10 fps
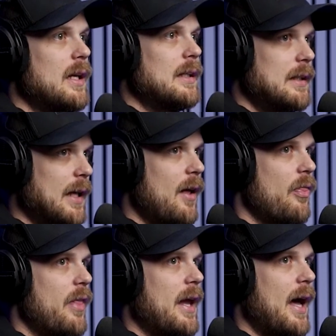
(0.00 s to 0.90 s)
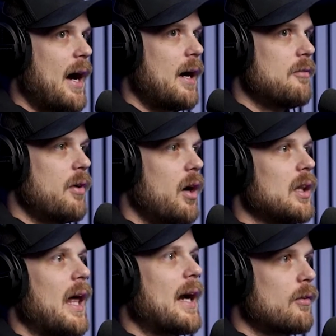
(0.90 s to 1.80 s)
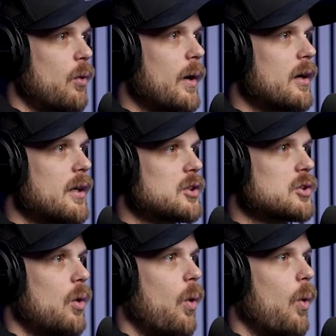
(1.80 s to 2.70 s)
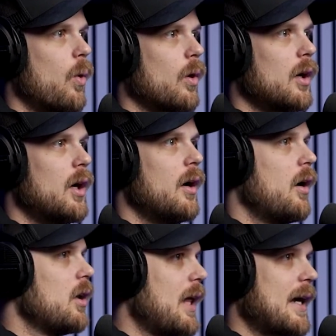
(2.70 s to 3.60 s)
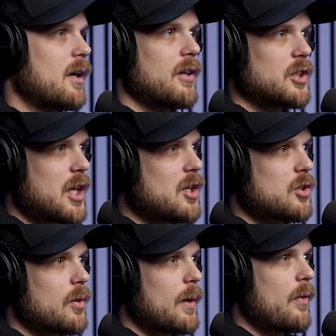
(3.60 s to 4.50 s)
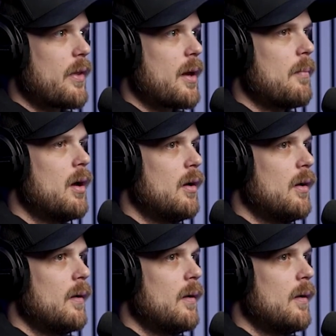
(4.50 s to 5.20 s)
yet they have a lack of awareness or a lack of education around them.